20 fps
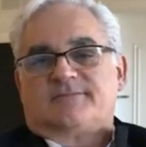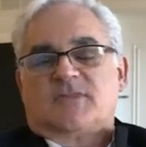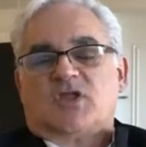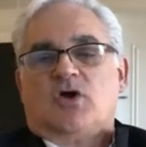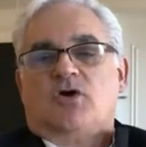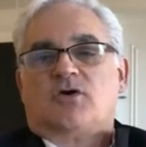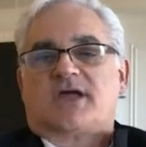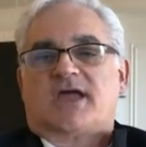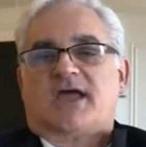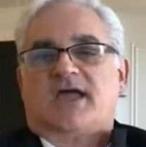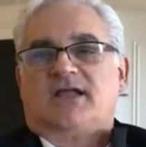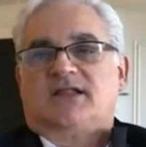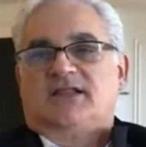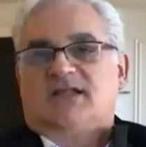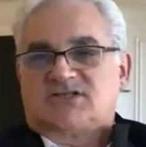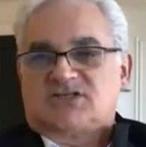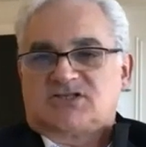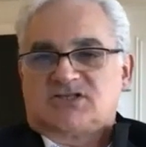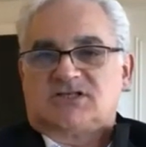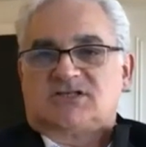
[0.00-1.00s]
okay,
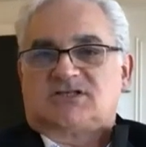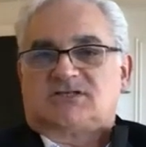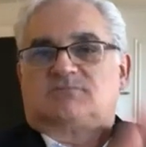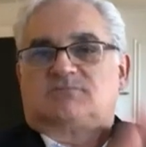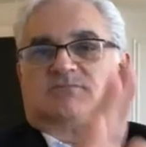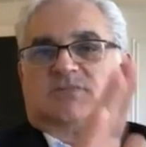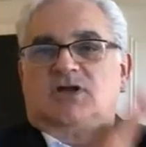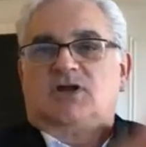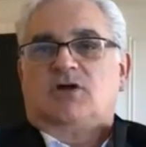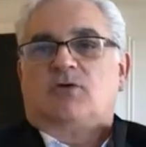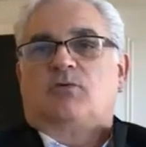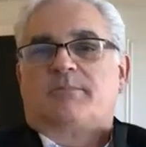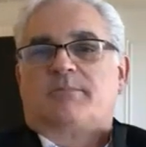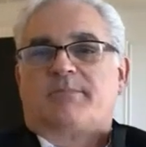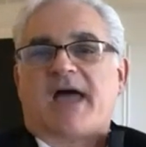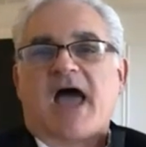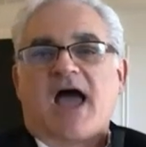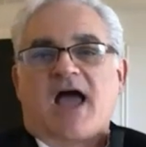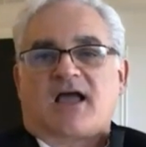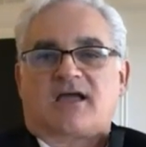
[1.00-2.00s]
let's just, we're
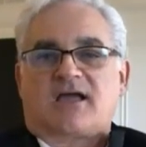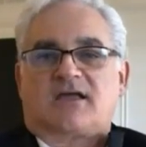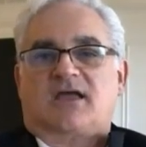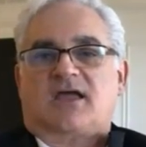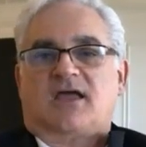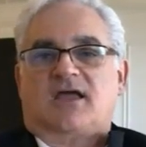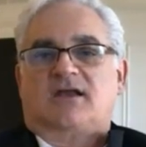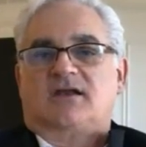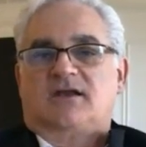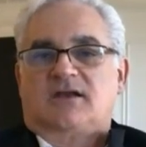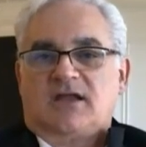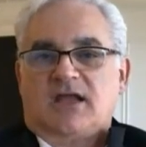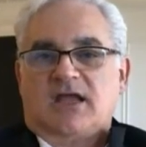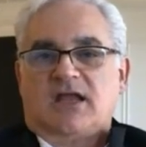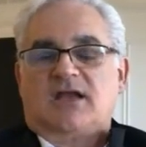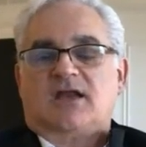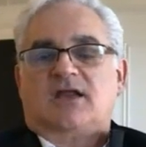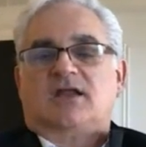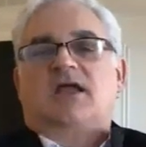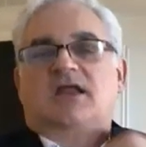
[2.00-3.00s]
back, and
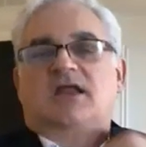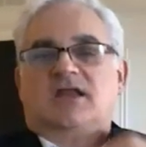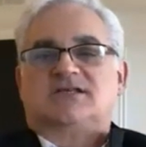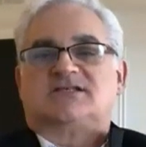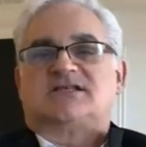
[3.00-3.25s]
is